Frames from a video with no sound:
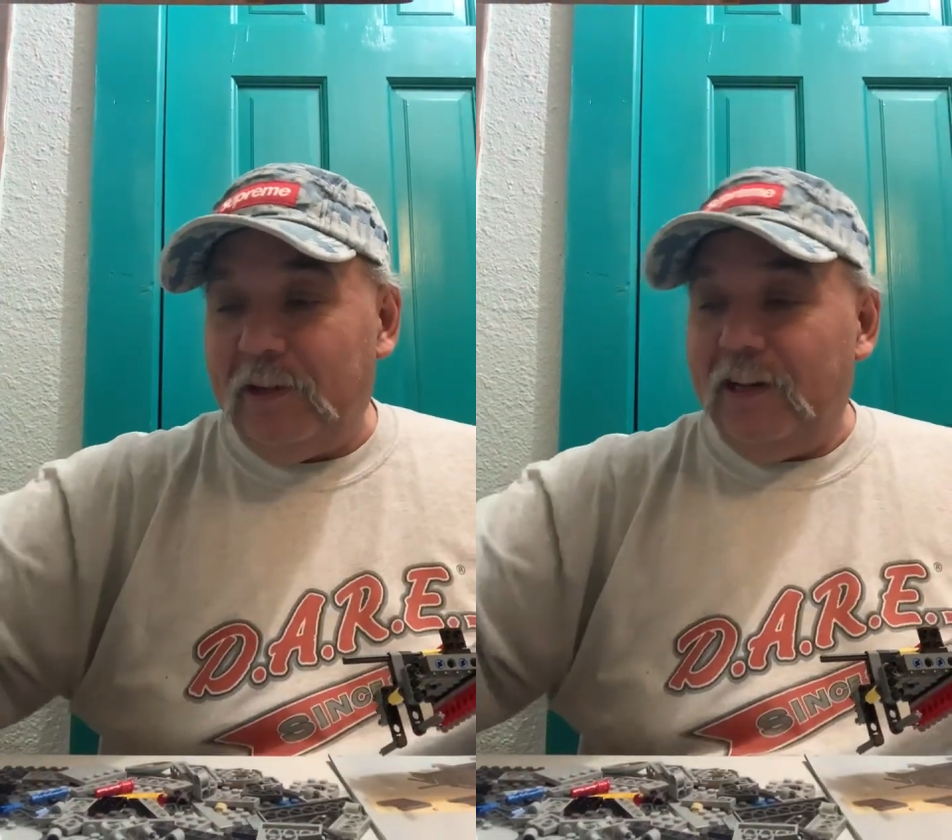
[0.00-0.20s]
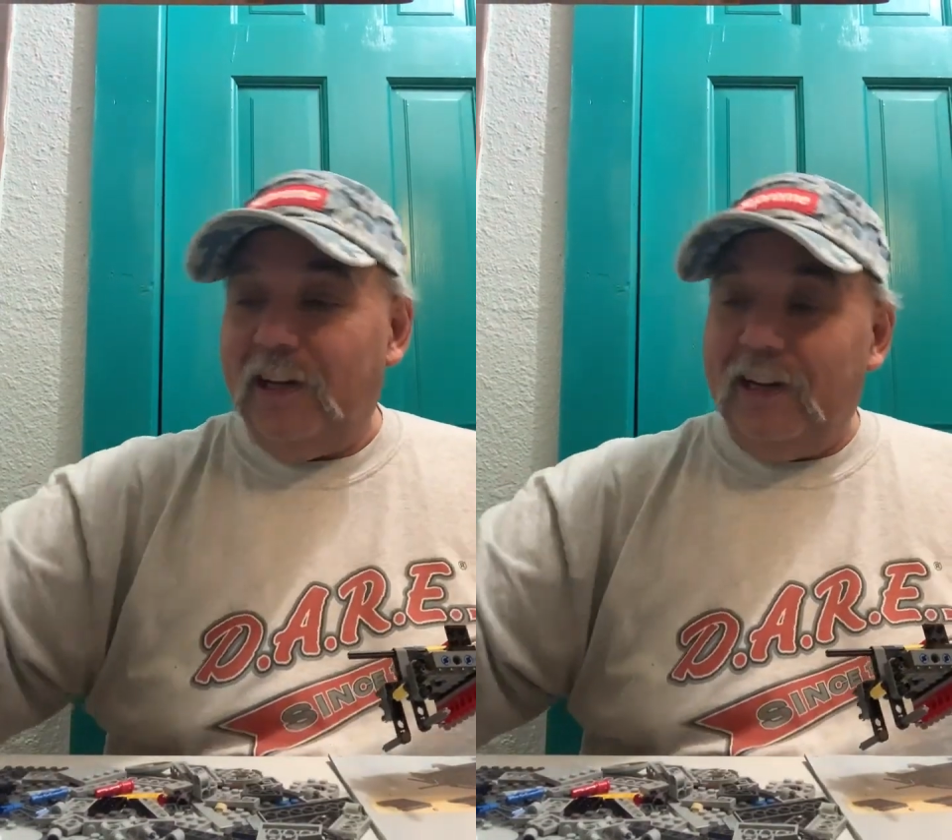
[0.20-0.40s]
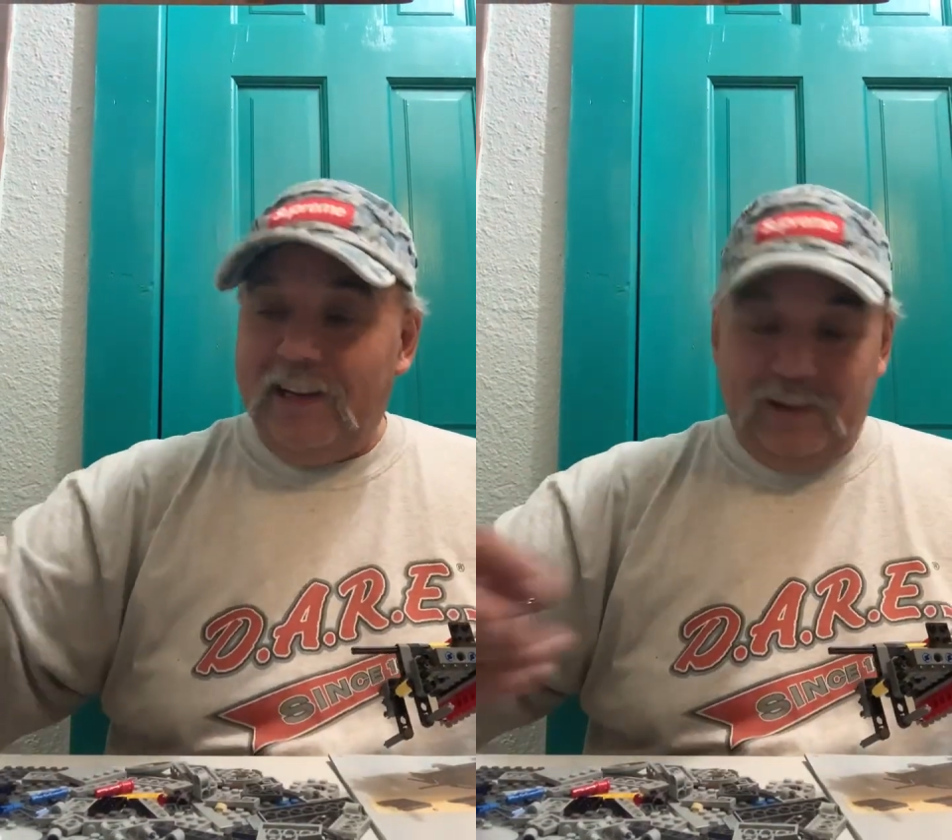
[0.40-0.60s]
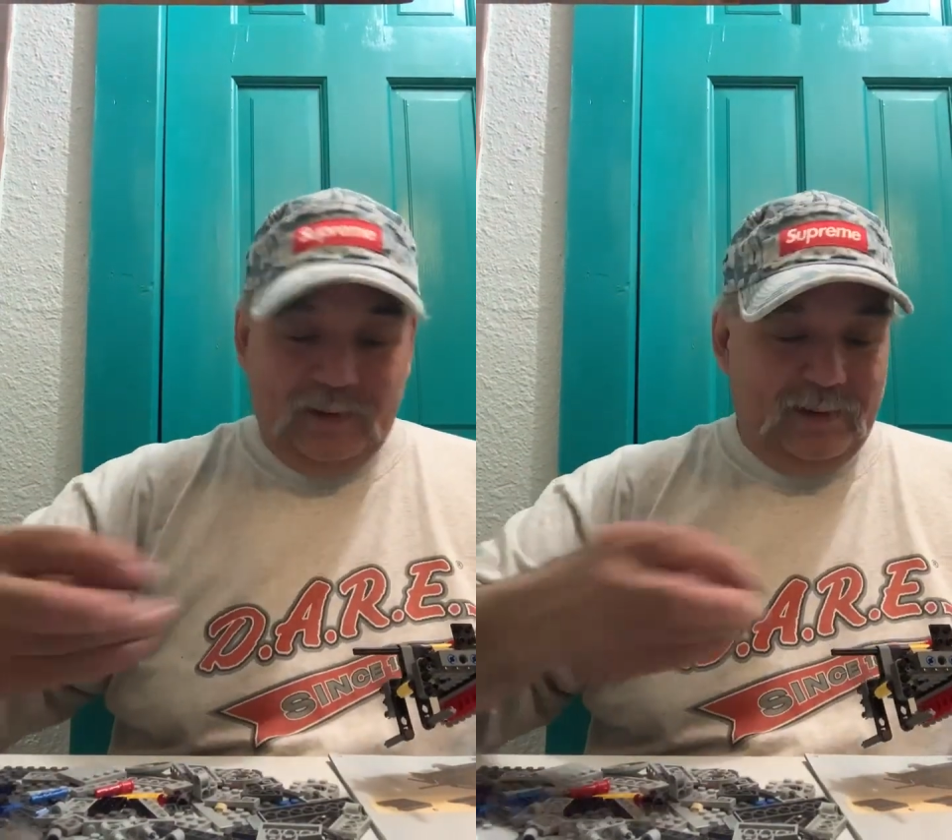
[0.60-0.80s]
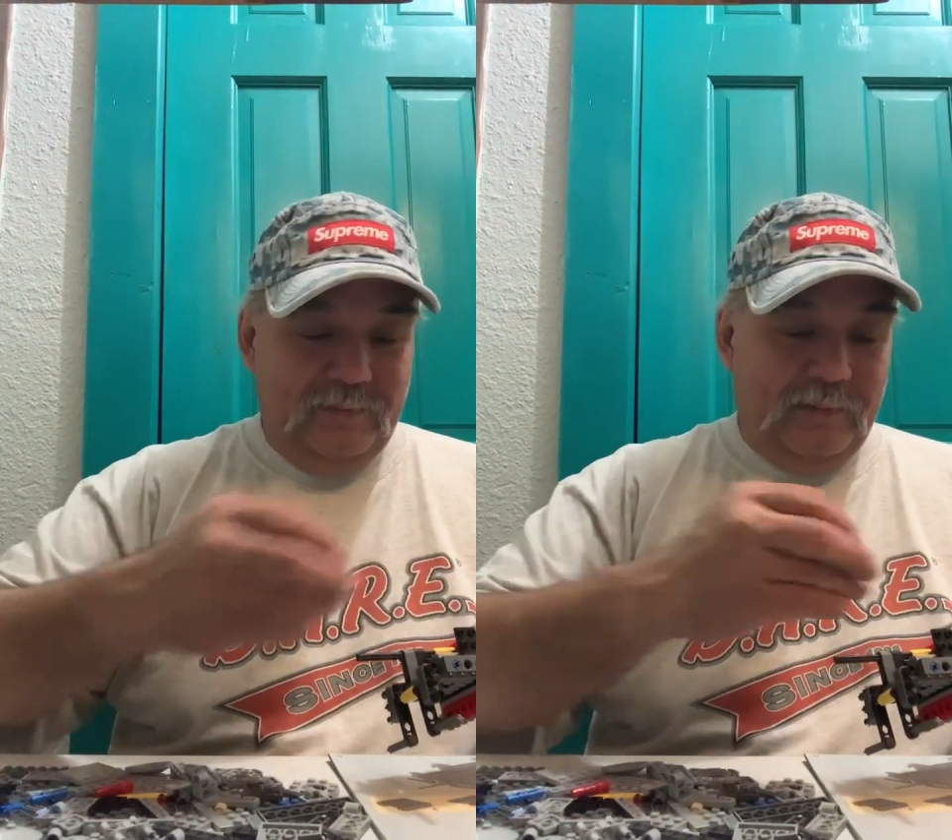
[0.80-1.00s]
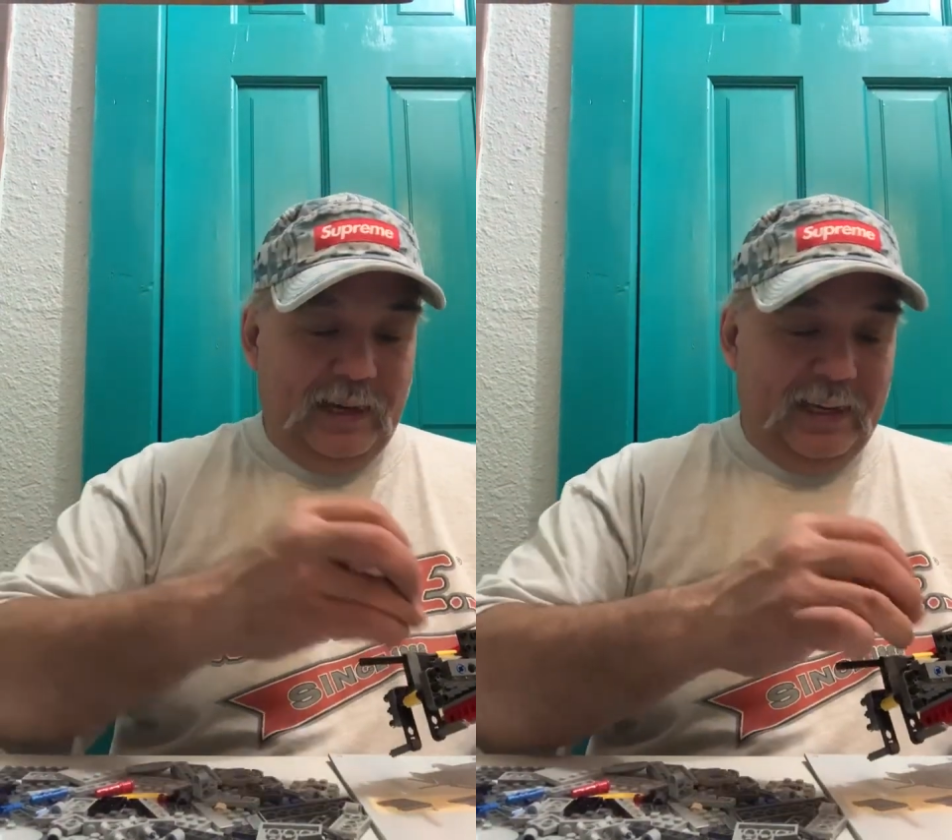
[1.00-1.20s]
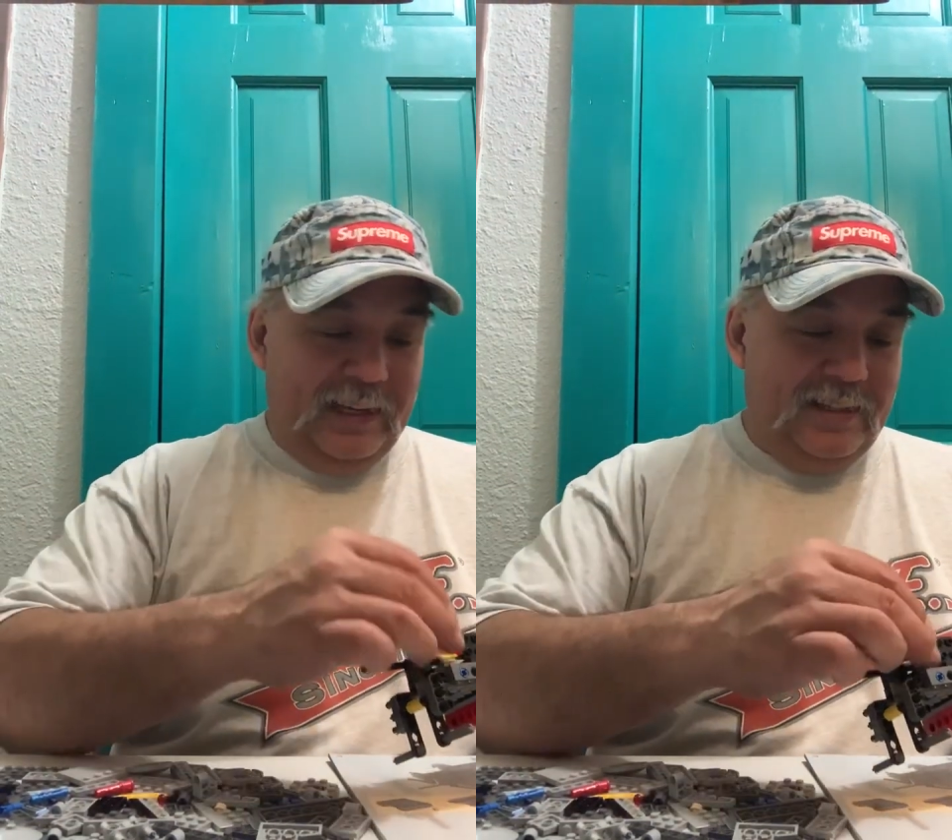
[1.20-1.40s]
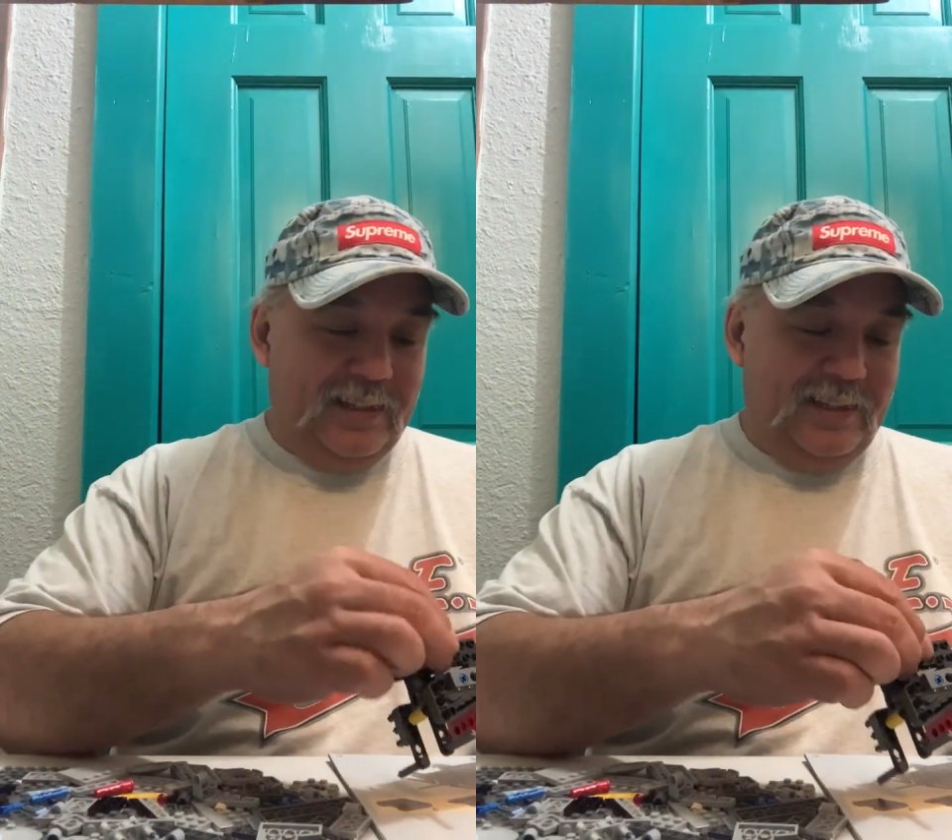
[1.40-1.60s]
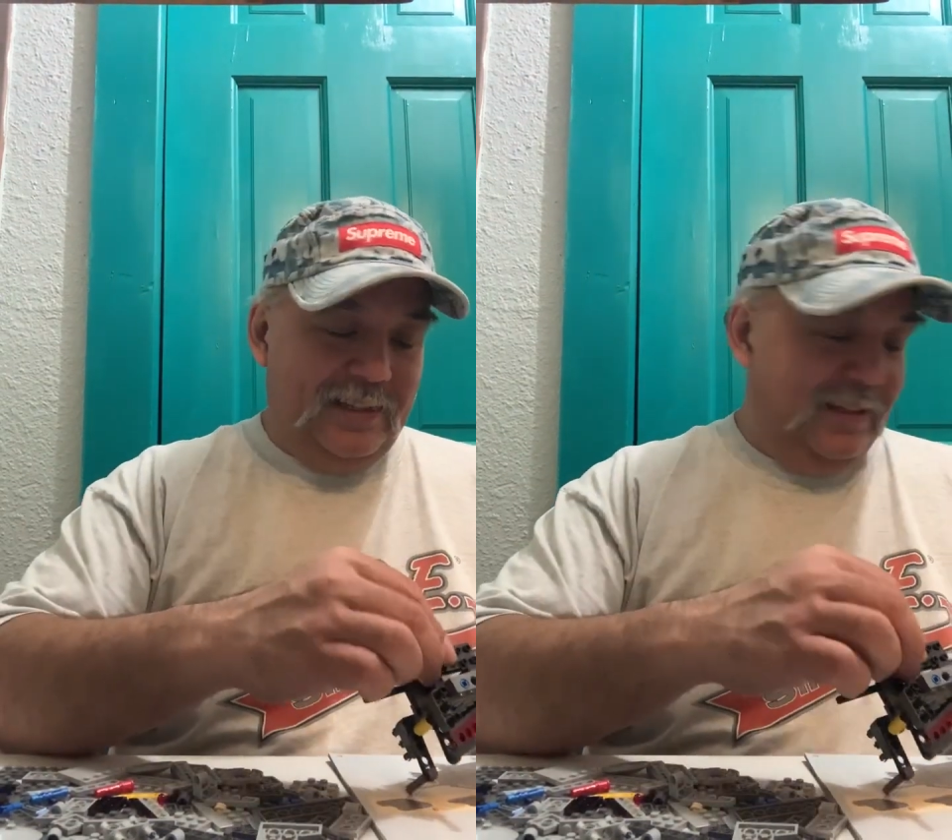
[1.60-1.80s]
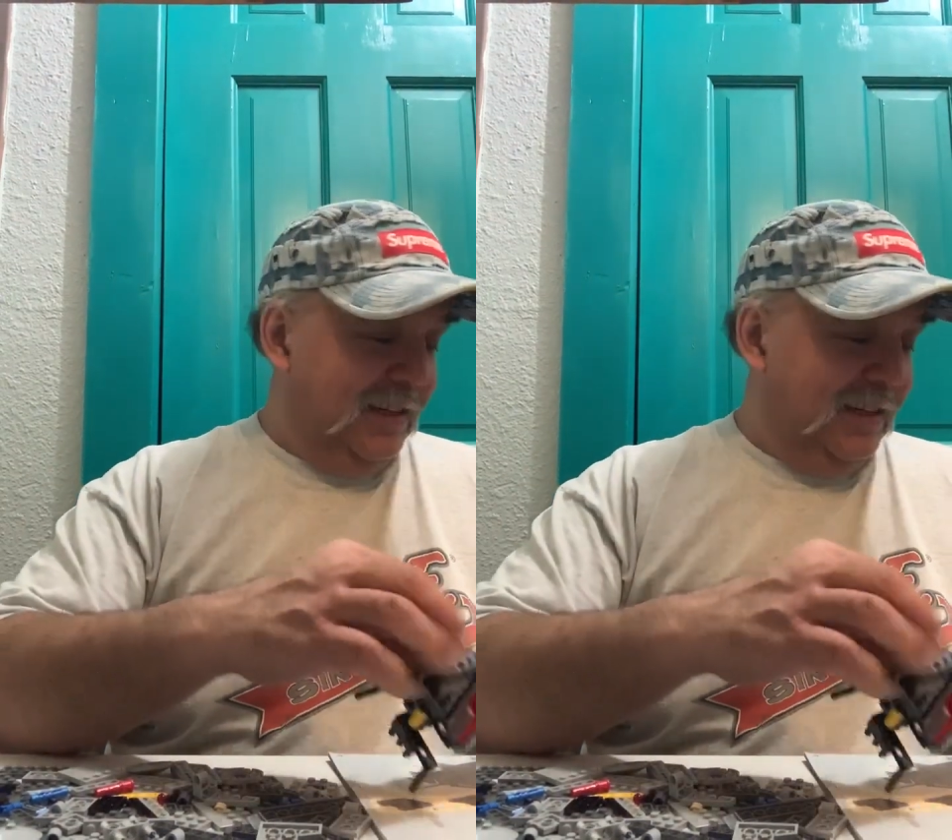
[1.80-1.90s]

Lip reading: good, but I guess